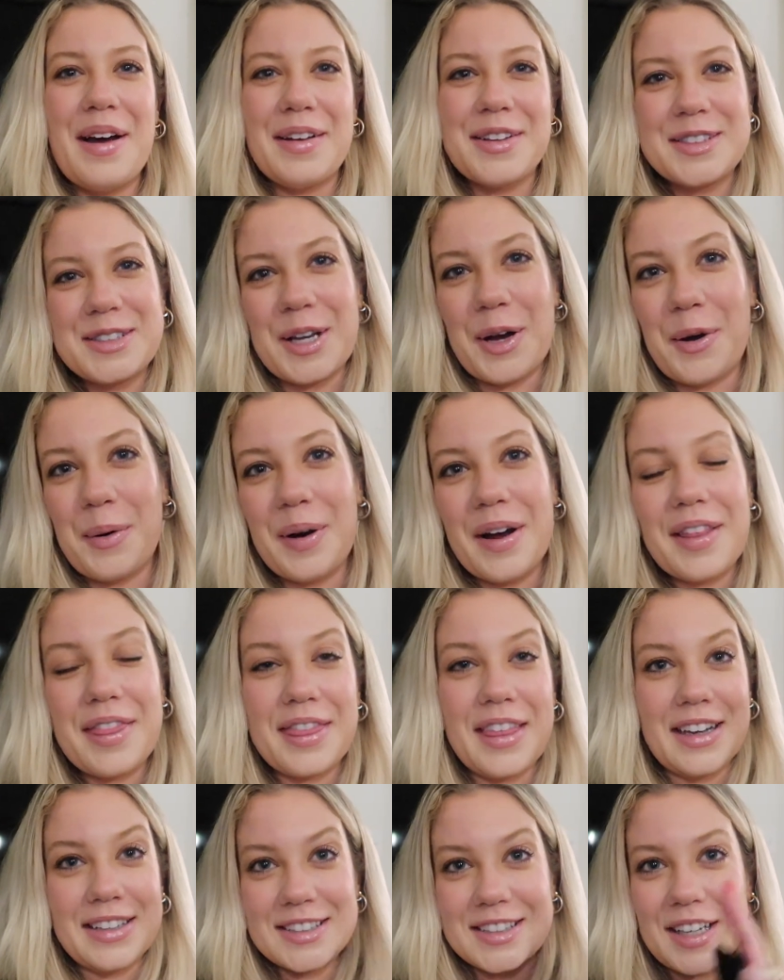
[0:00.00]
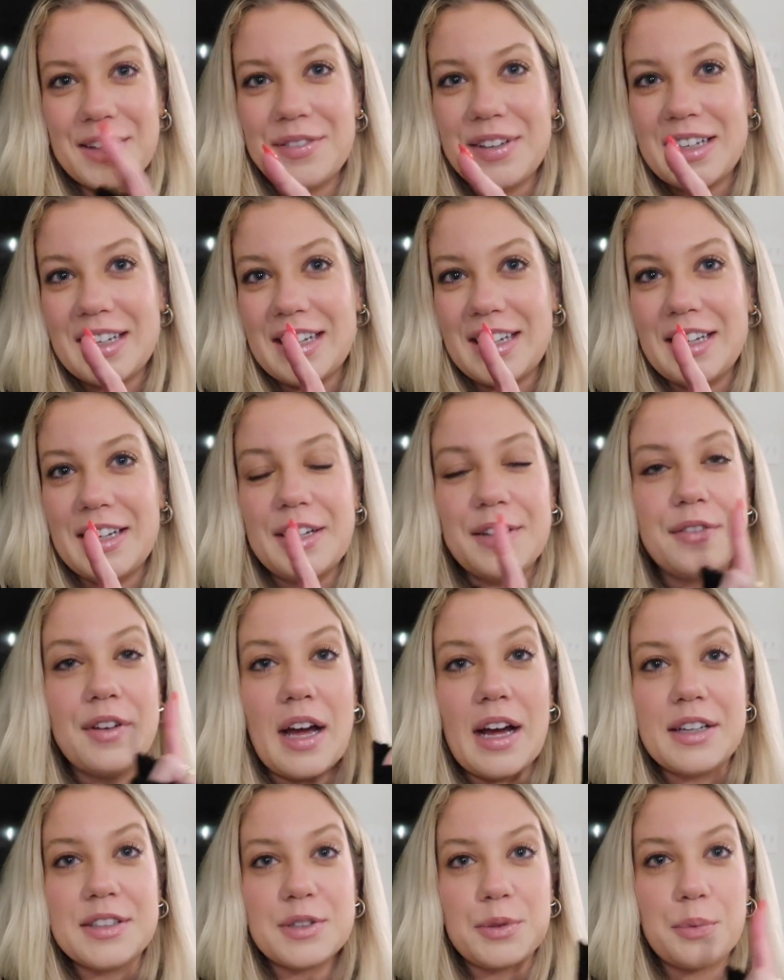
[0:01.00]
So Thanksgiving Eve
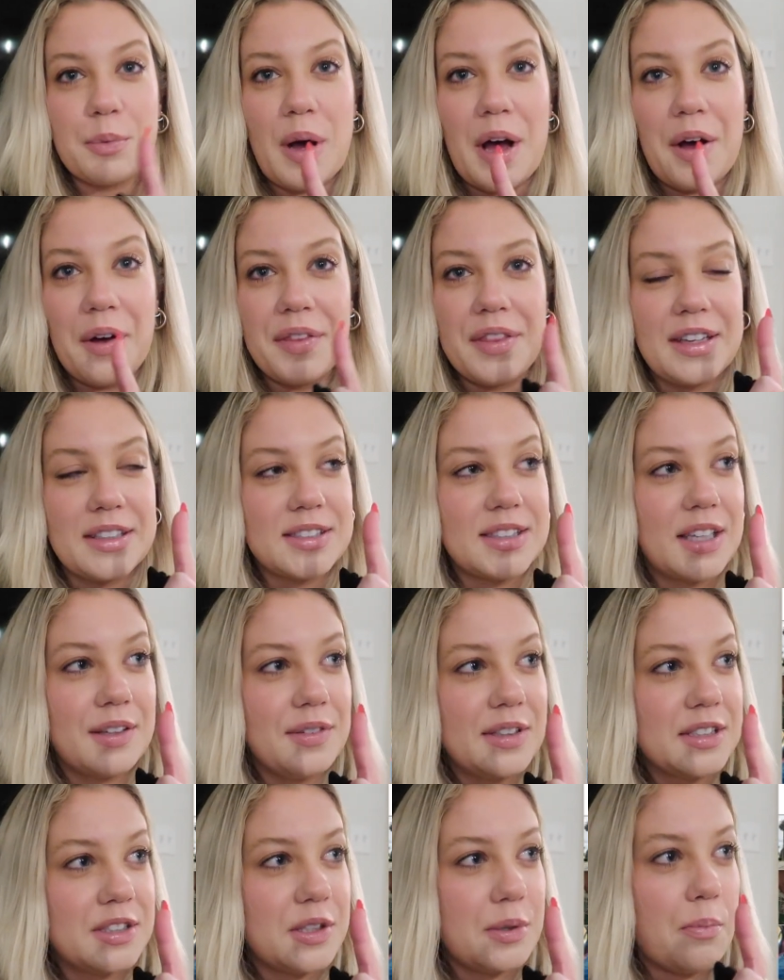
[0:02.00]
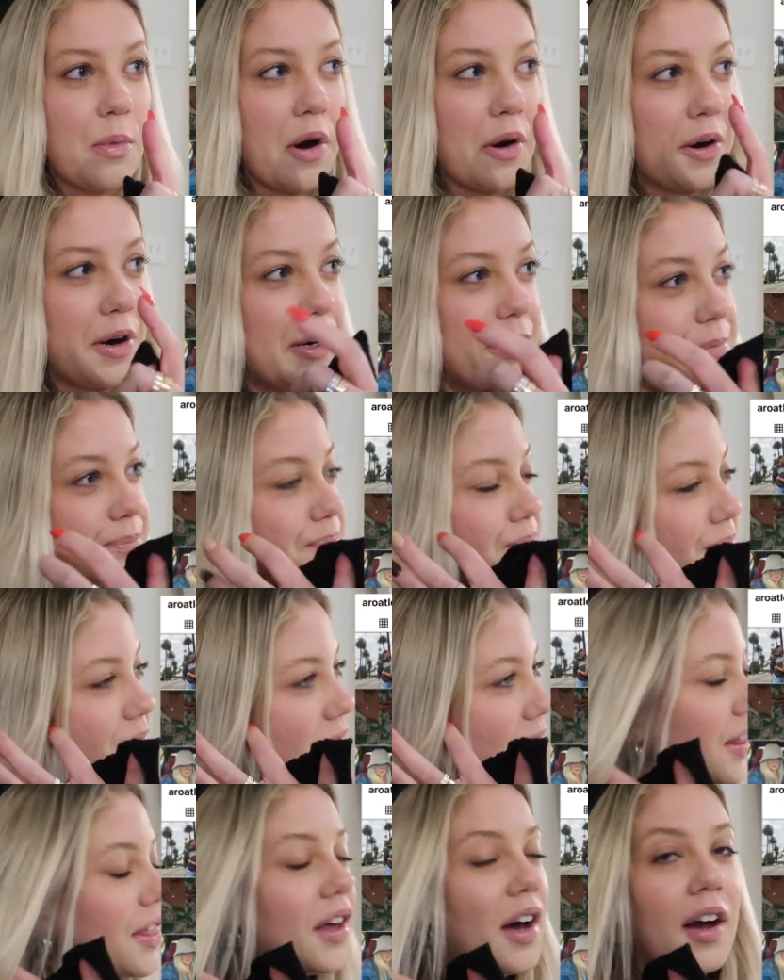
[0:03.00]
as well. Thanksgiving's tomorrow.
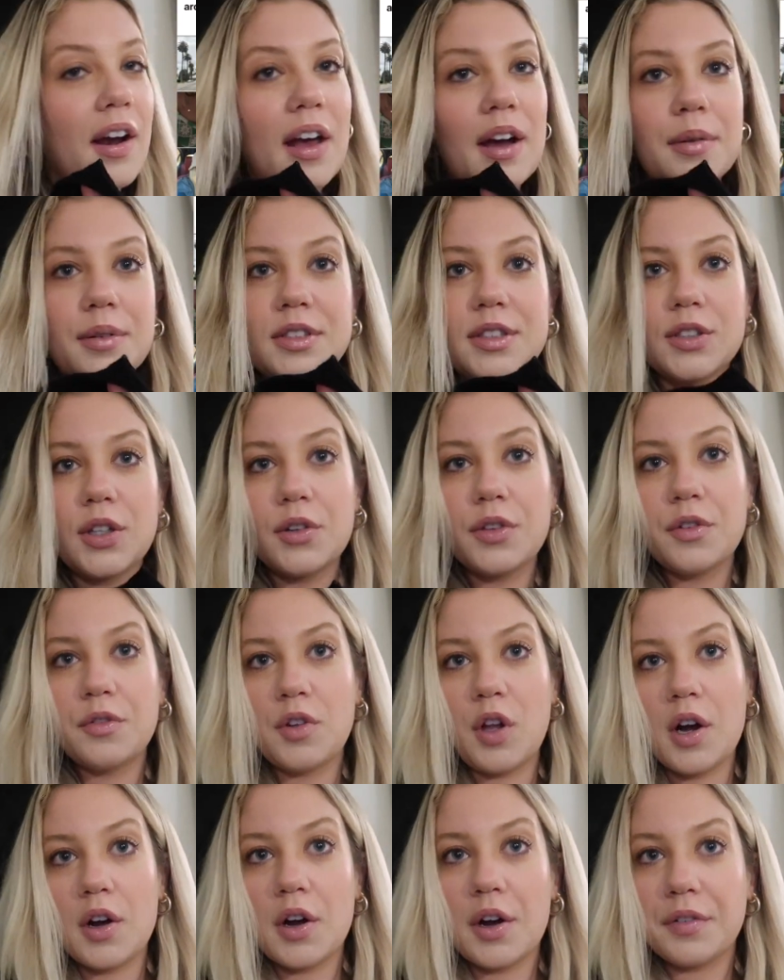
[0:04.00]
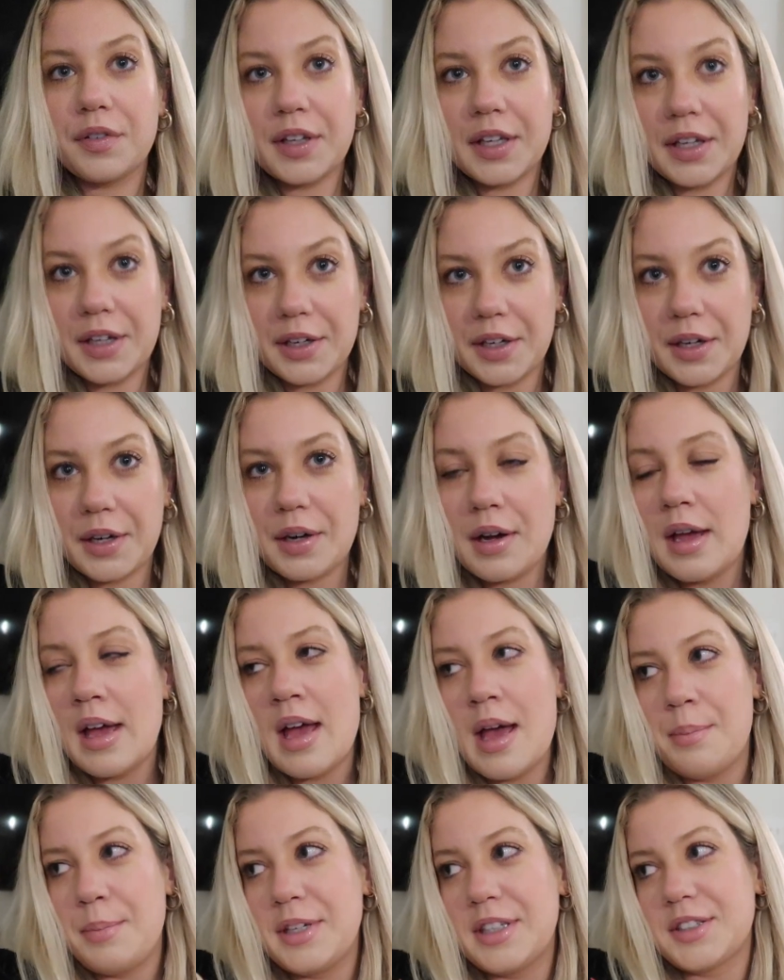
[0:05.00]
I thought I would start the vlog off here
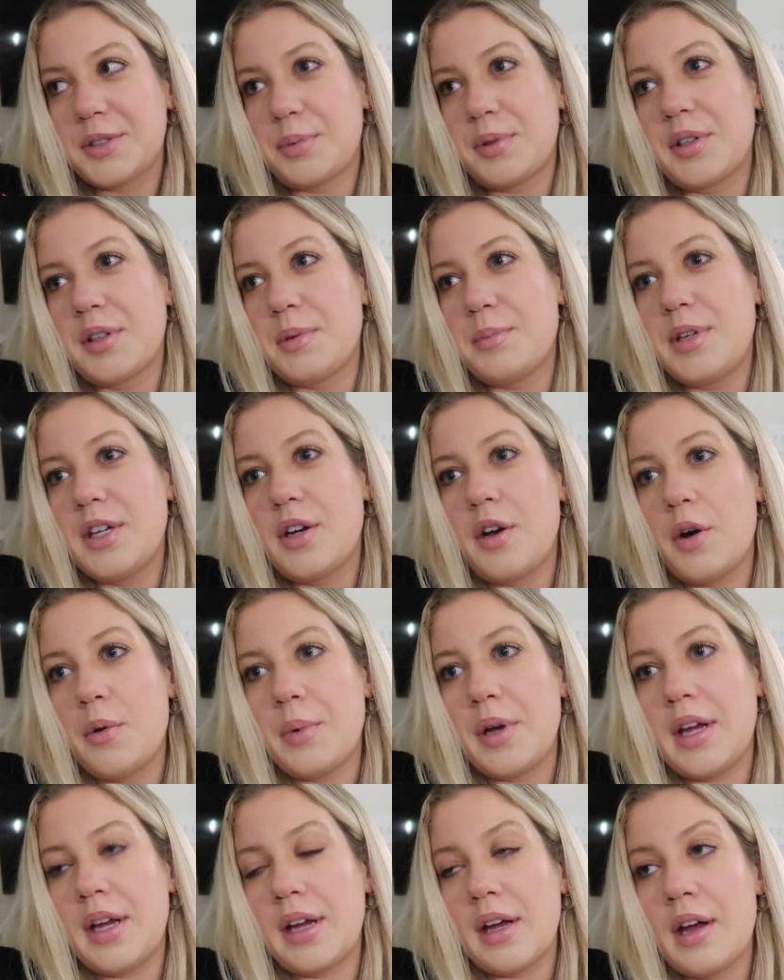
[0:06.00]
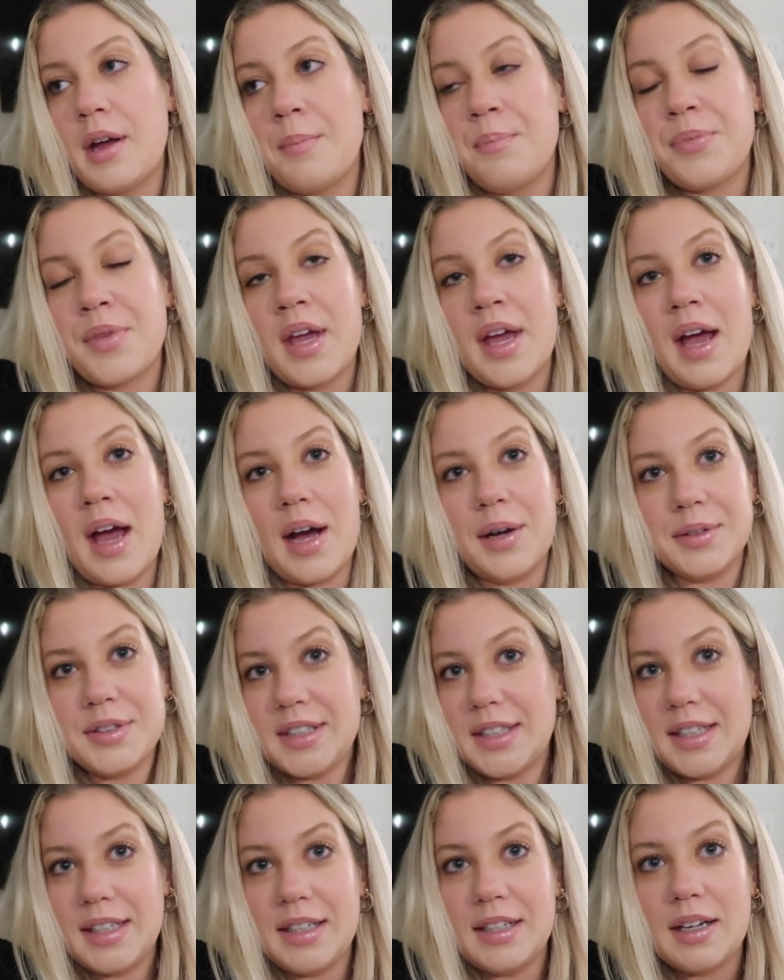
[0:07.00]
because we're going to be going out
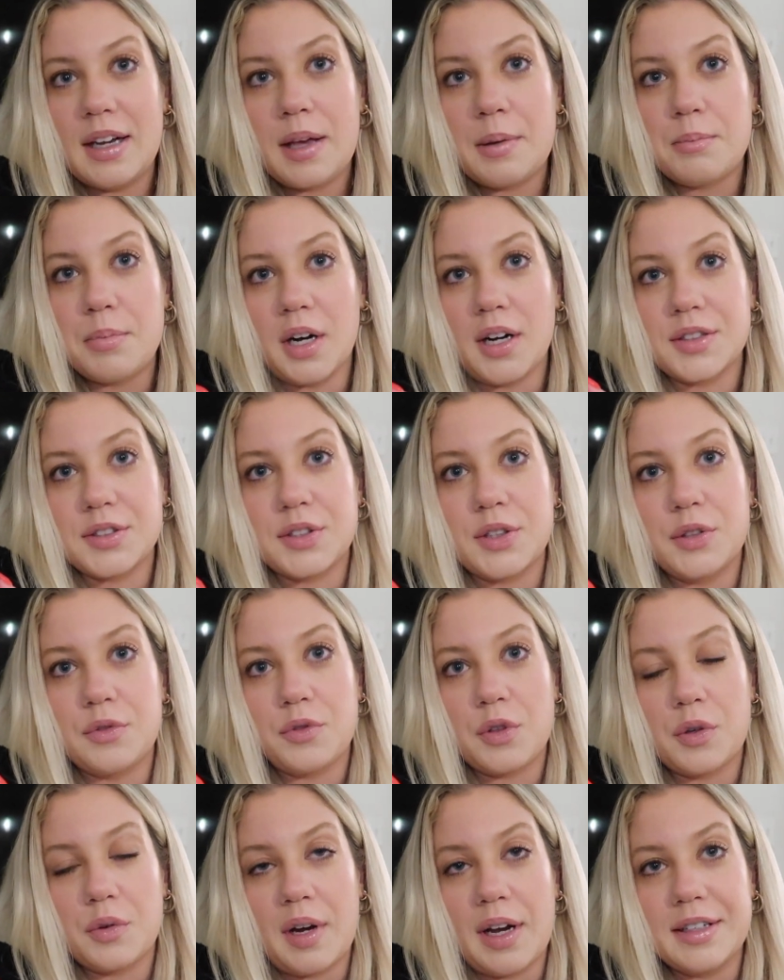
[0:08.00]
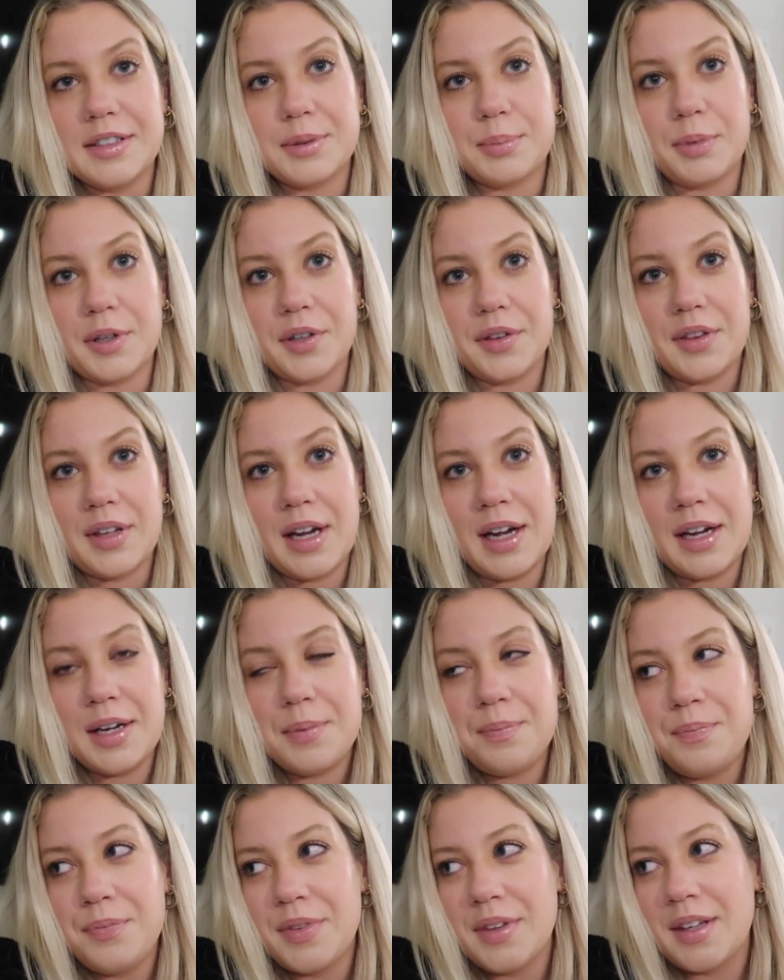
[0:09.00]
to eat in Boston for Ryan's
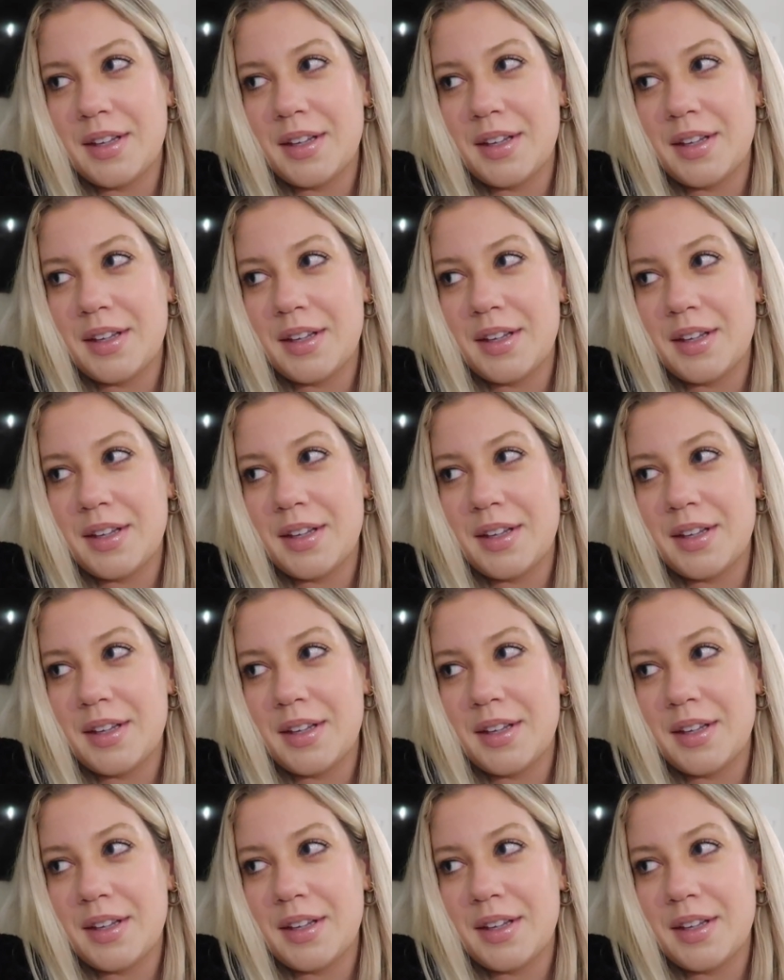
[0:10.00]
birthday,